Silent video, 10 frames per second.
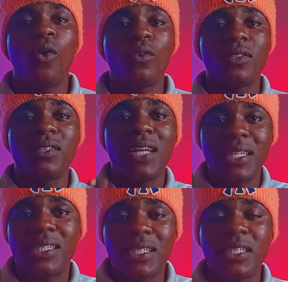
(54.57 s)
on
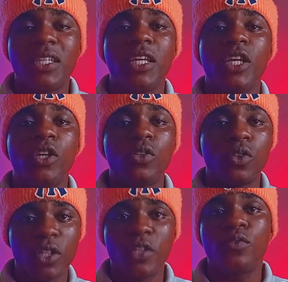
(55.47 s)
starting a
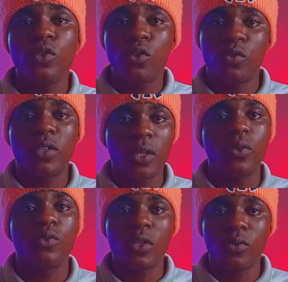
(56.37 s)
successful YouTube
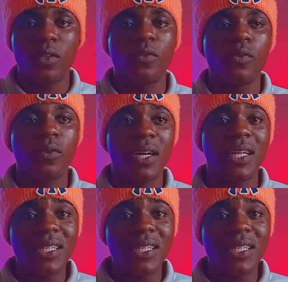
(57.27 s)
channel in 2024.